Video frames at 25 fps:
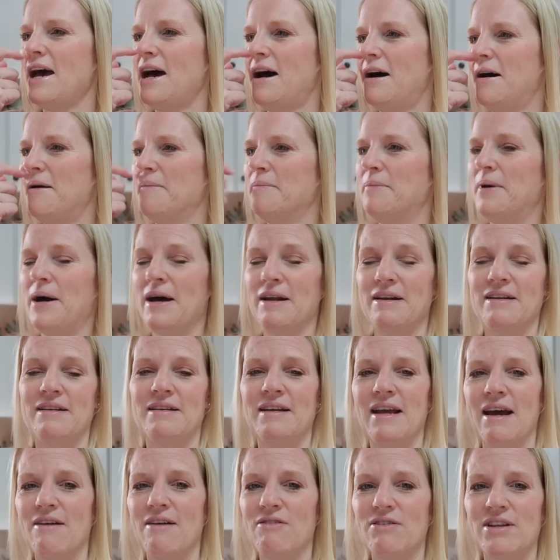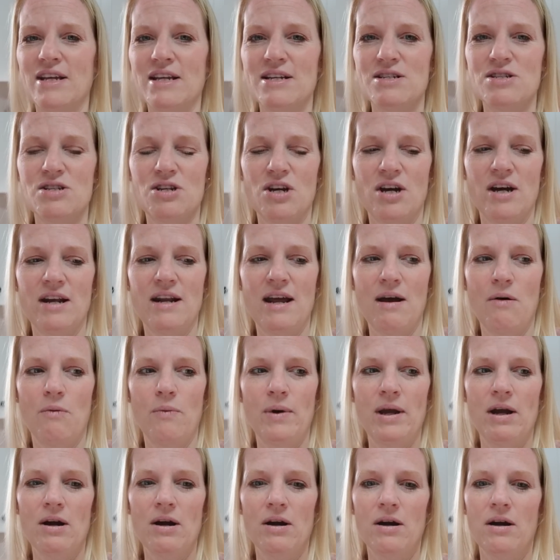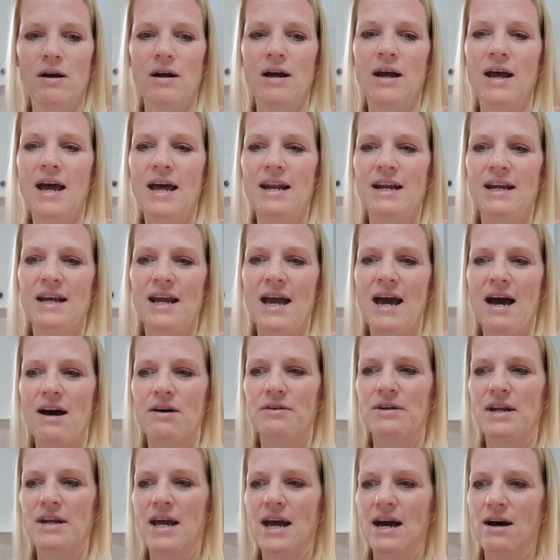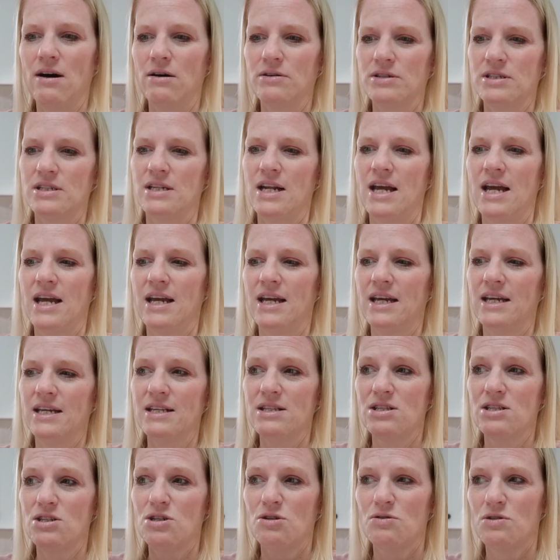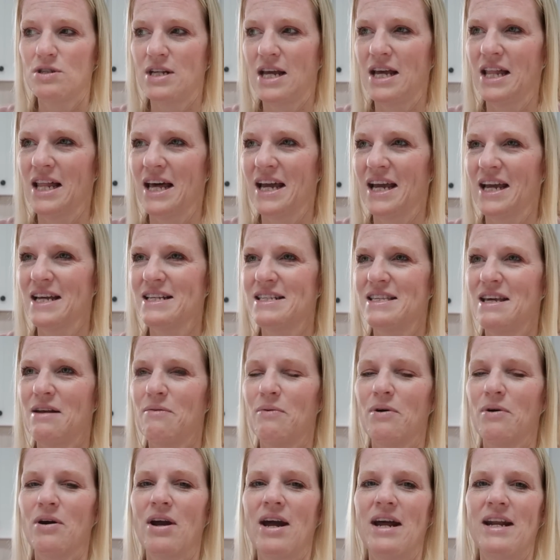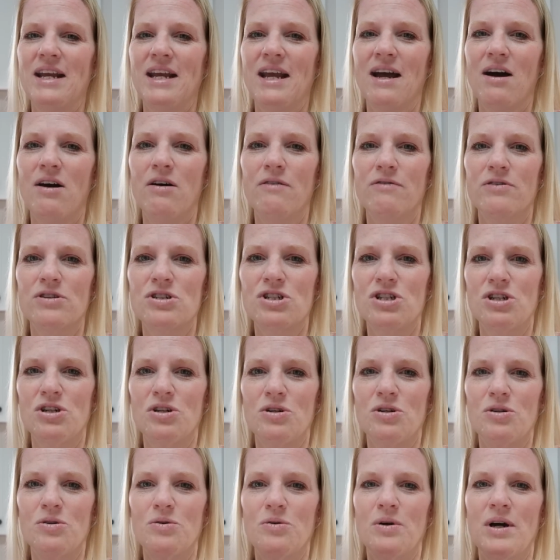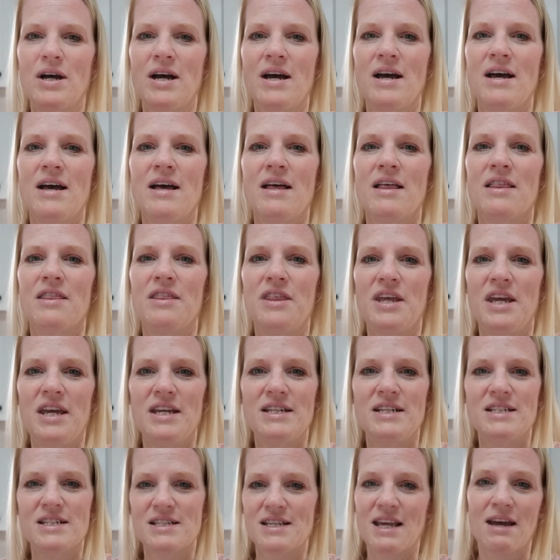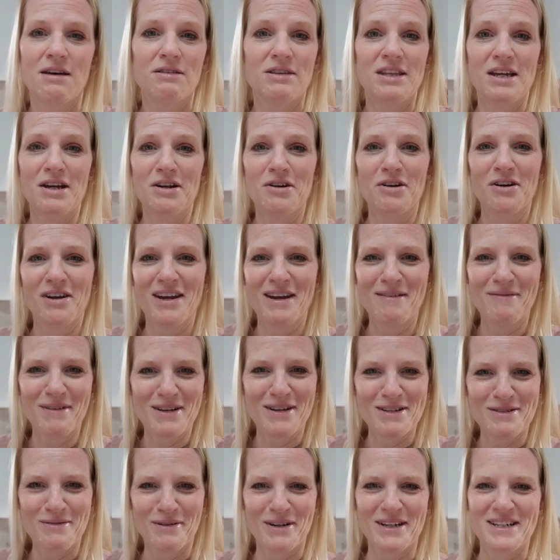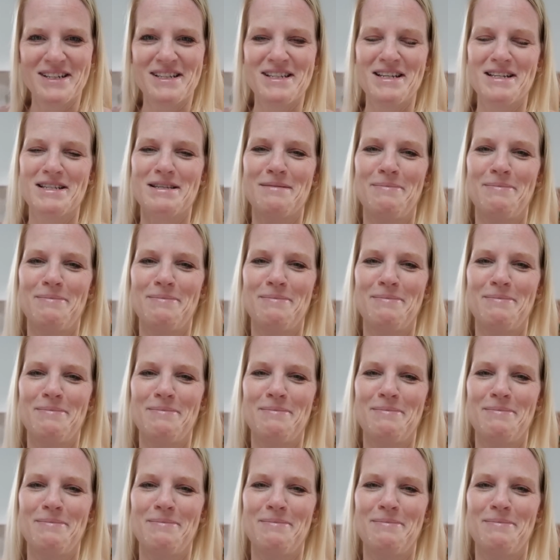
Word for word: Um, but everything is good and we are heading out now. Today is Tuesday, like I said. We're heading over to the Discount Theater again because we're going to see